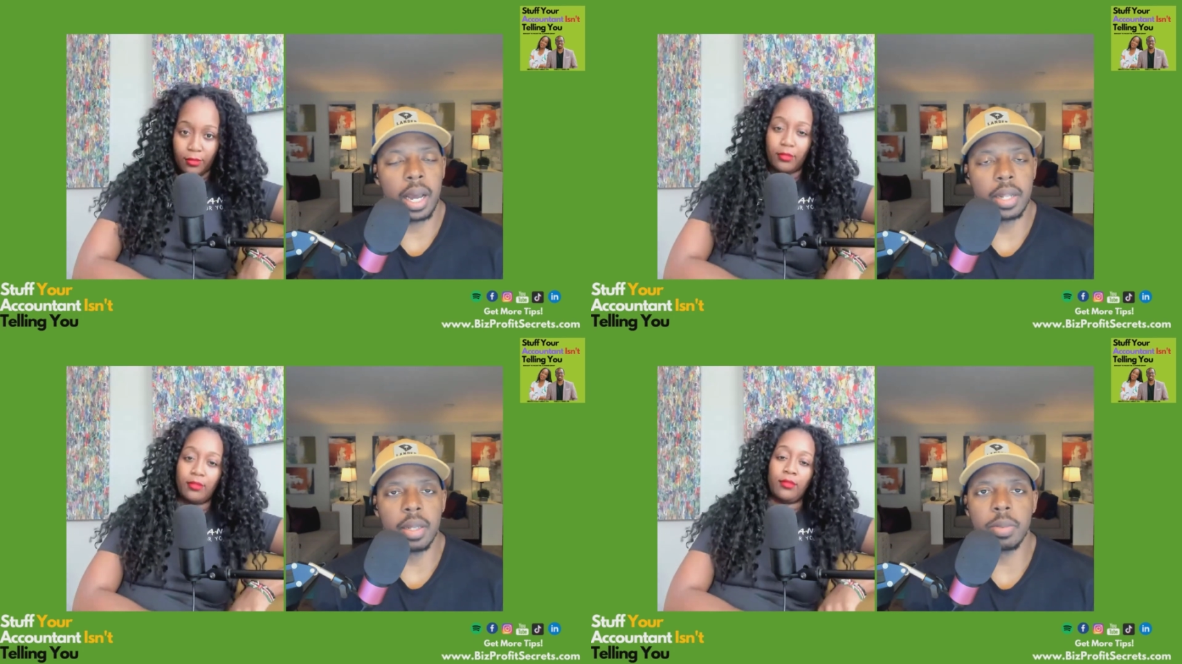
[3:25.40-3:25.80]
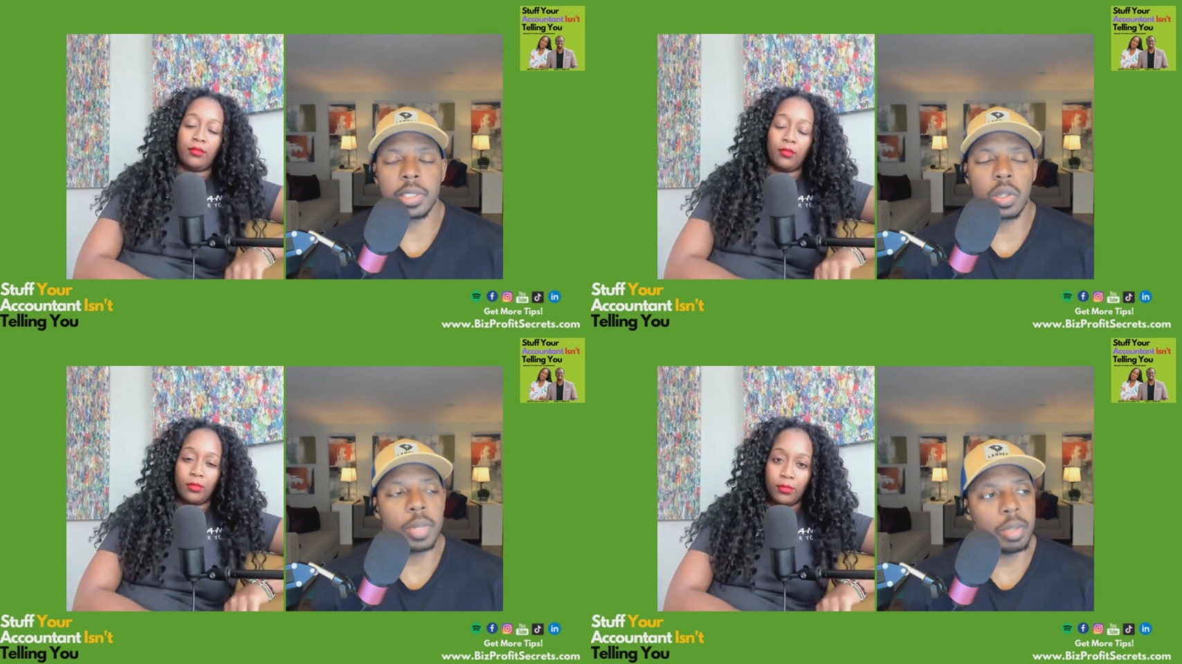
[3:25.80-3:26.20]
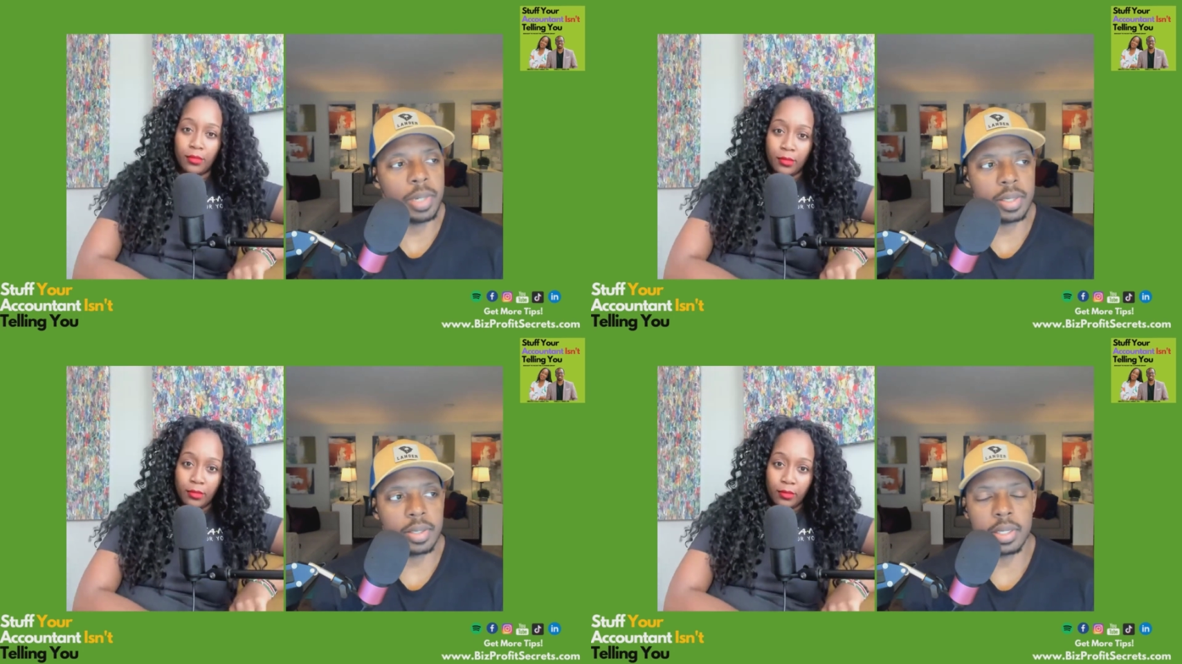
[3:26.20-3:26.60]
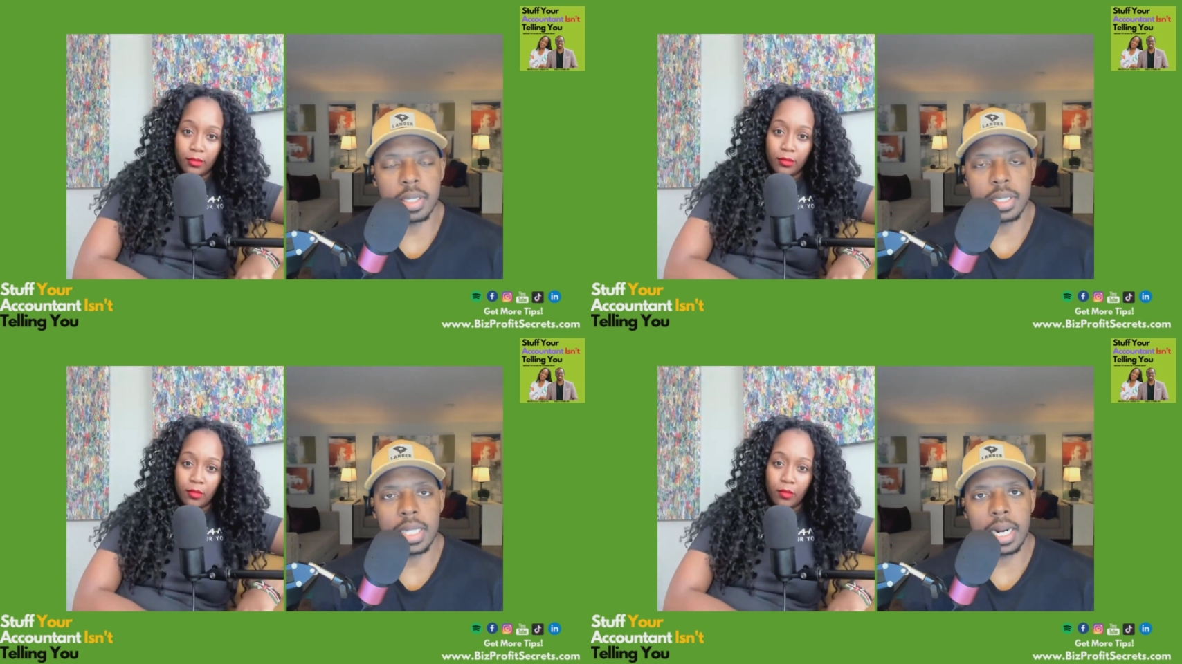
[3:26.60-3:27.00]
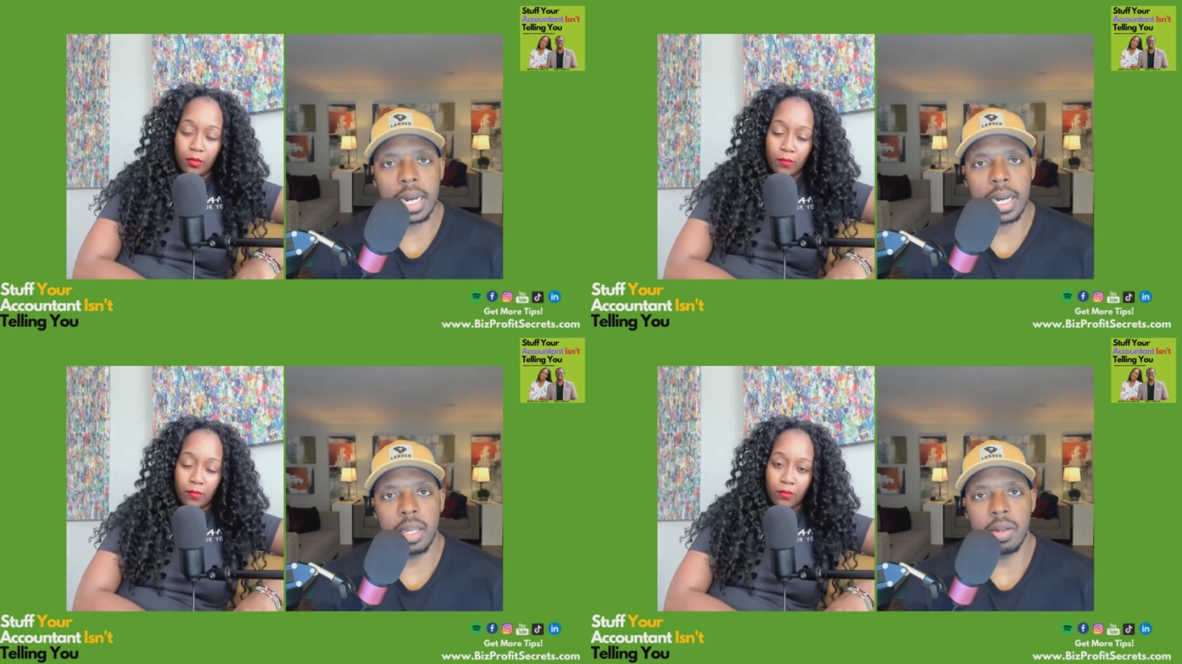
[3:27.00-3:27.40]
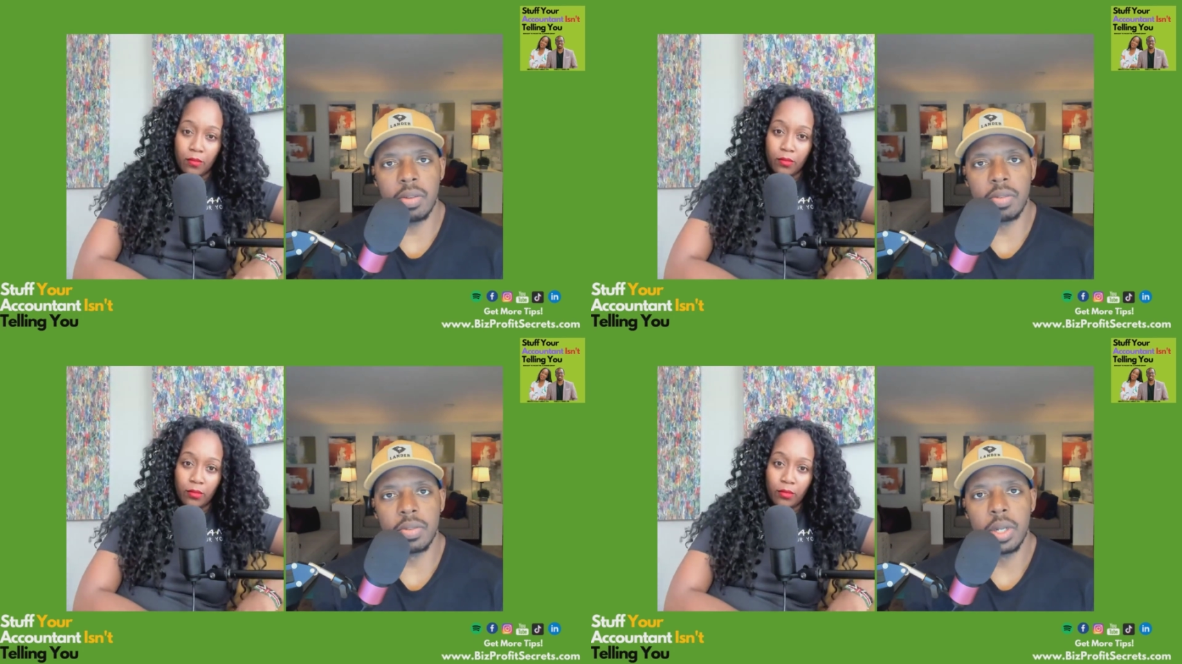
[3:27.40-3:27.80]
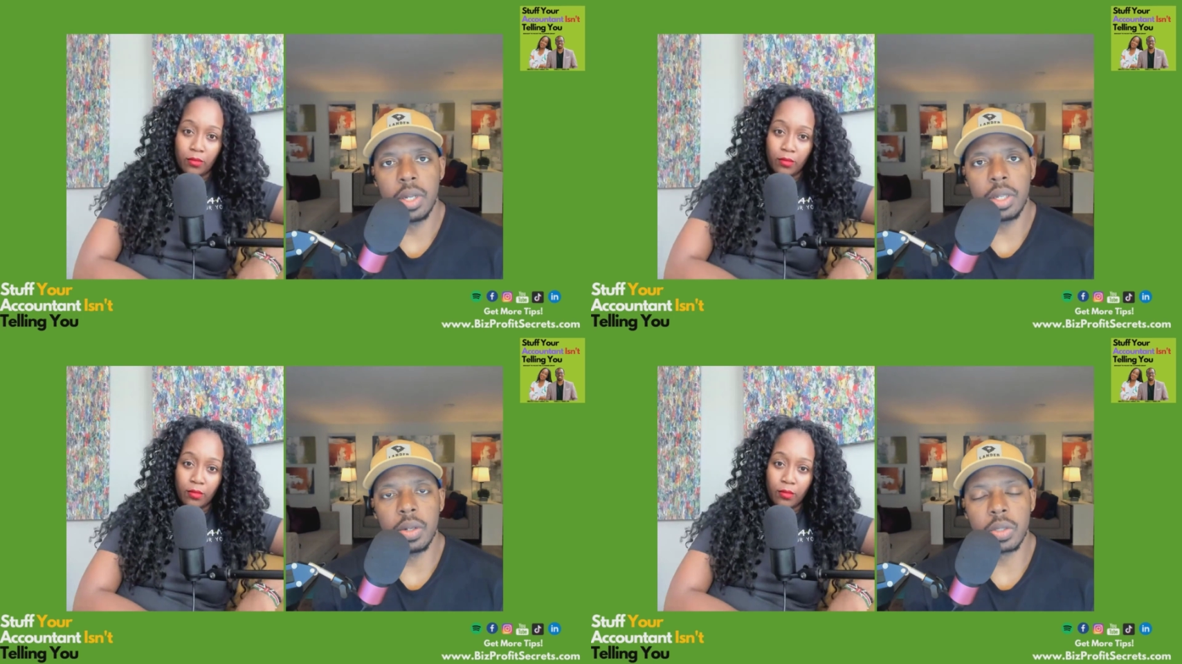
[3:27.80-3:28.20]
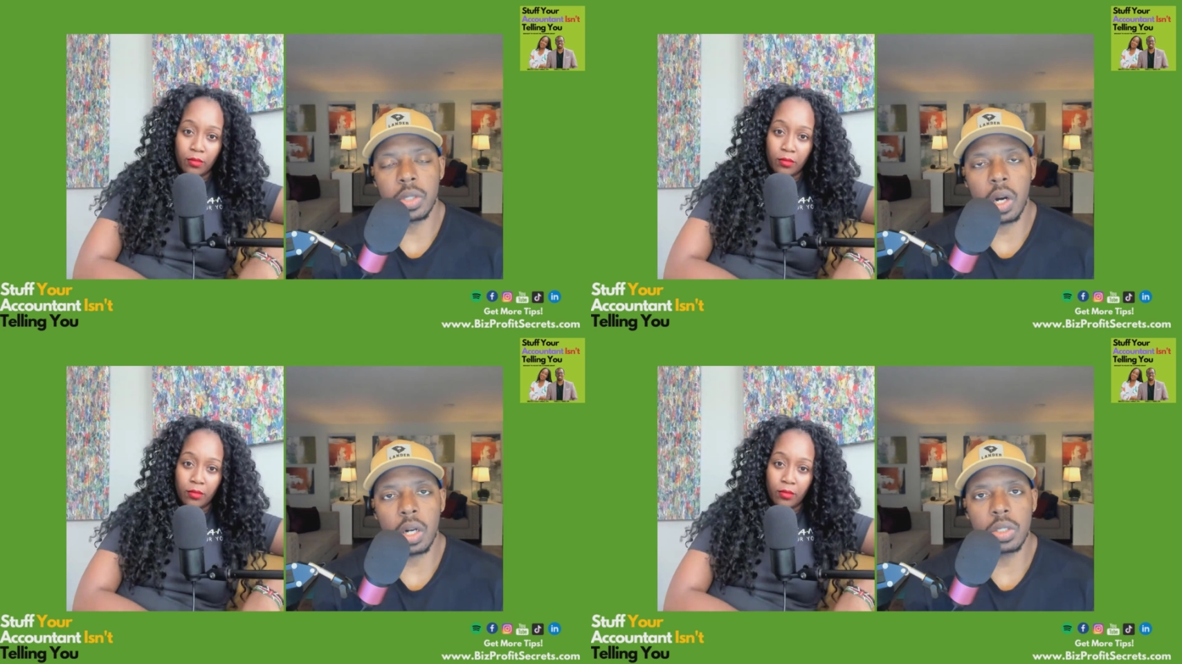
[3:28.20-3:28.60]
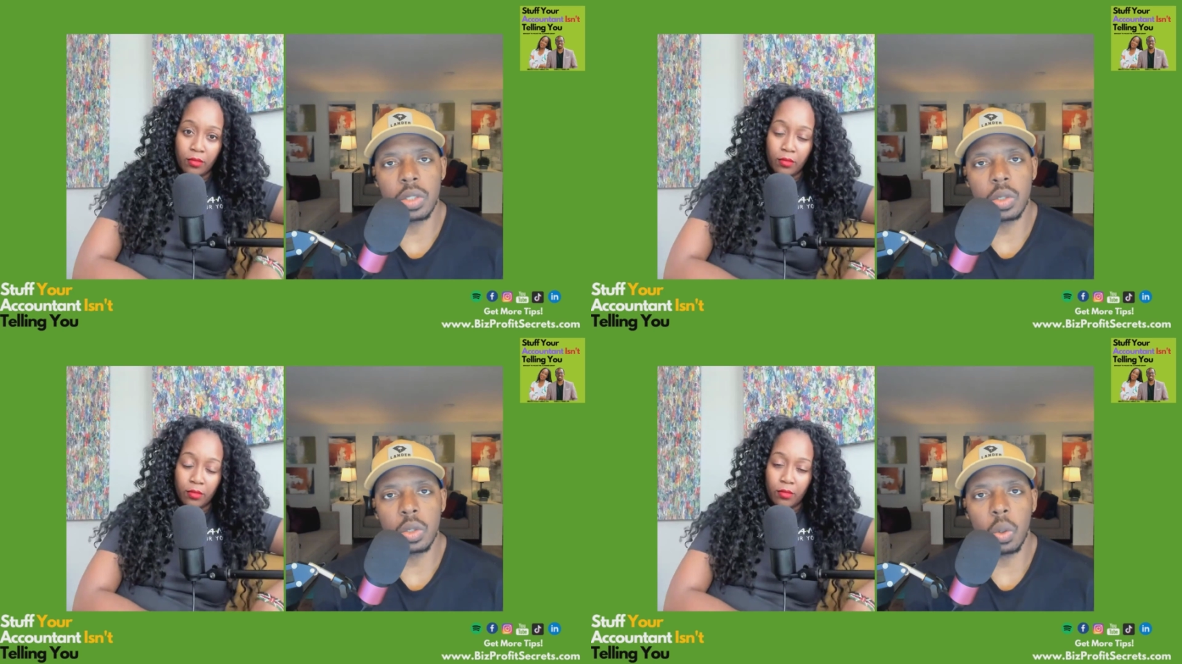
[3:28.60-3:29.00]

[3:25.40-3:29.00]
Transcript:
Speaker 1: there have been so many businesses that I have, you know, talked to.